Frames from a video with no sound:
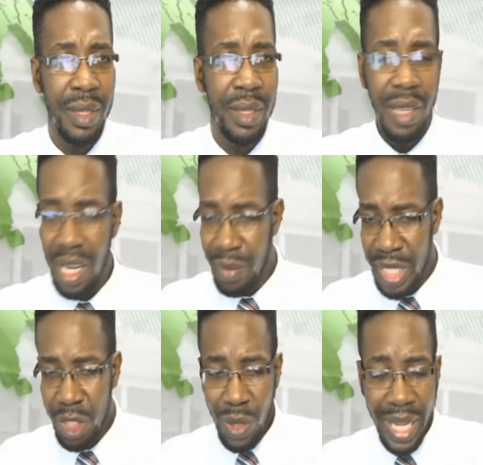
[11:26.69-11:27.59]

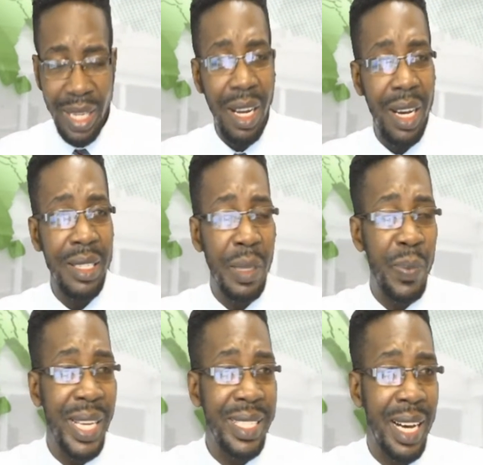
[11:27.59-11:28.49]
Normally, July, August, the
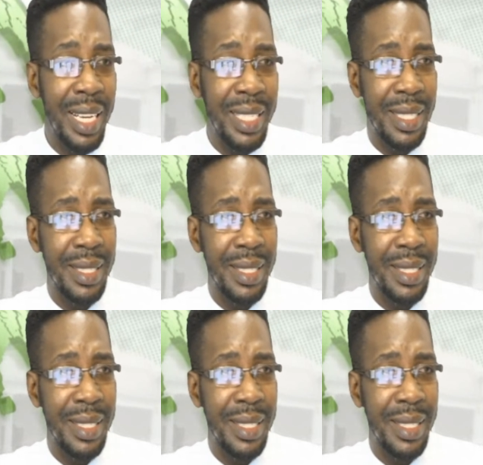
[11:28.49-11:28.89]
place hot.